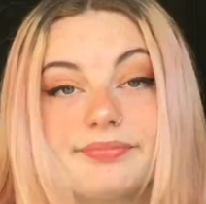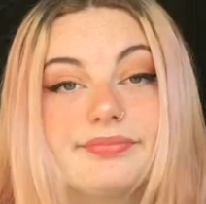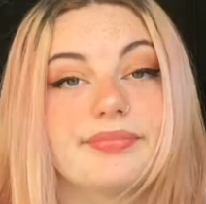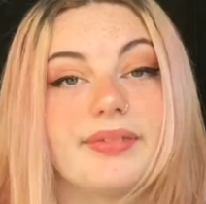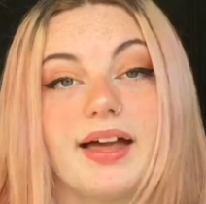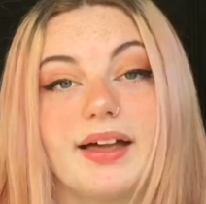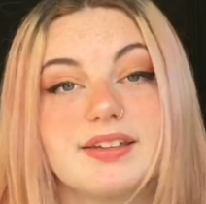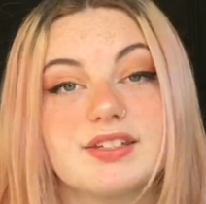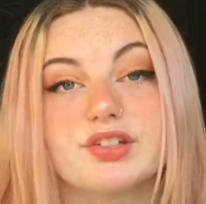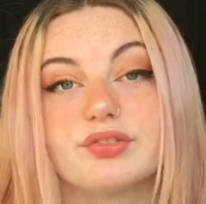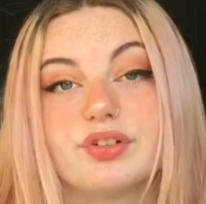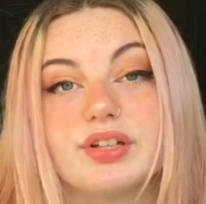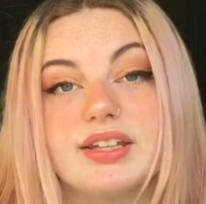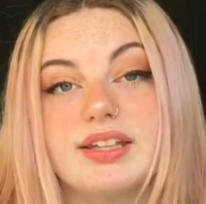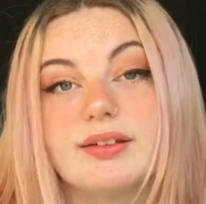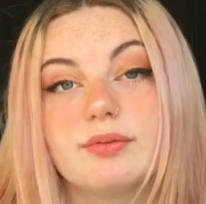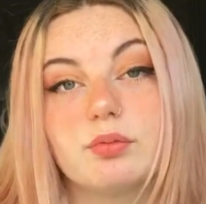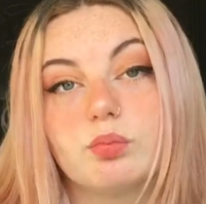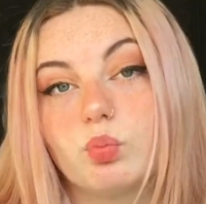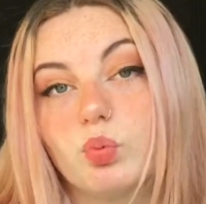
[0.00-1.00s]
That's a
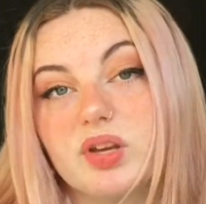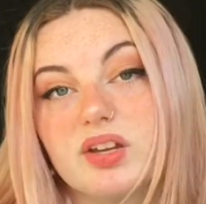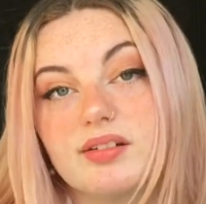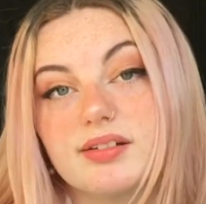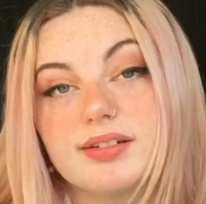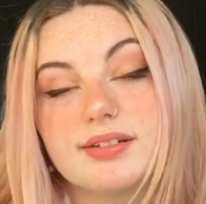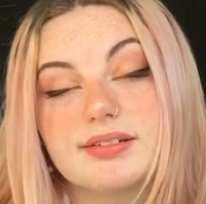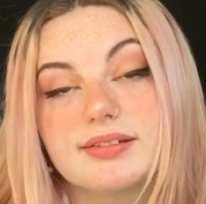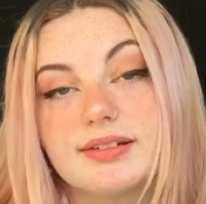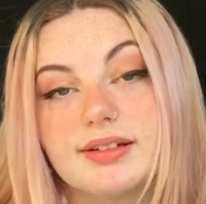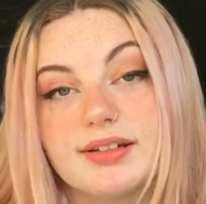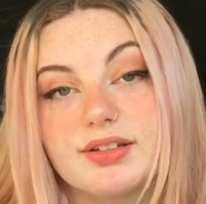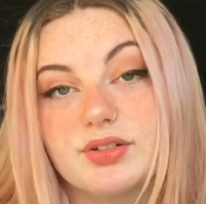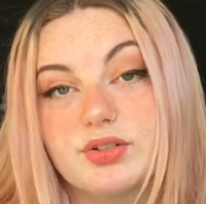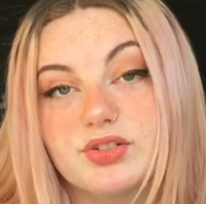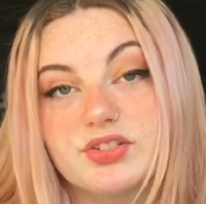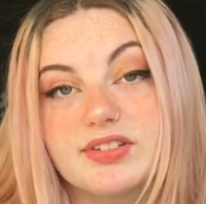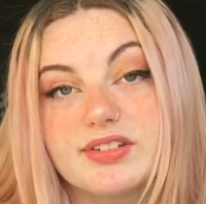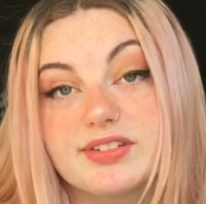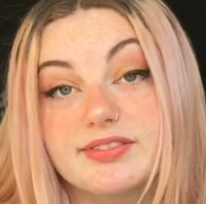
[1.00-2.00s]
really weird and
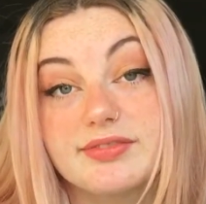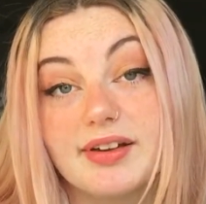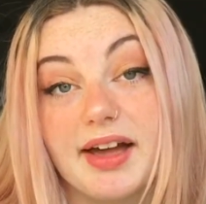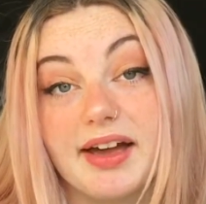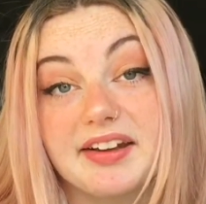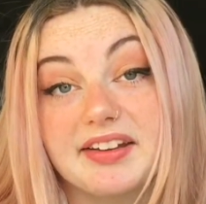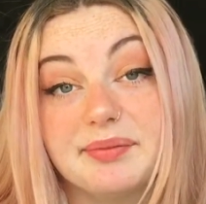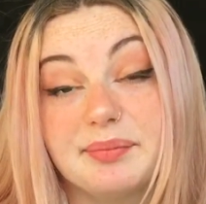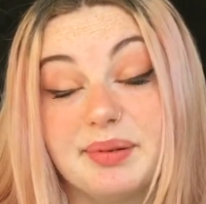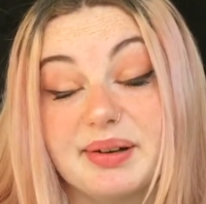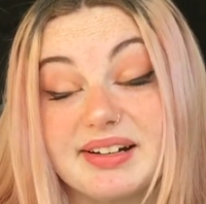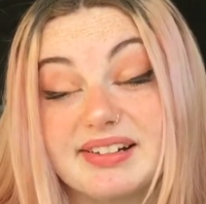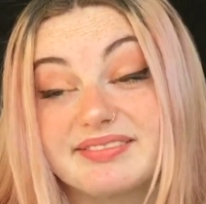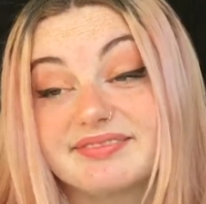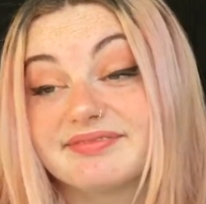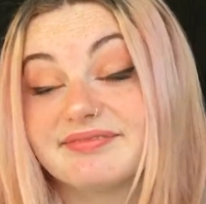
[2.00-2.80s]
useless fact, but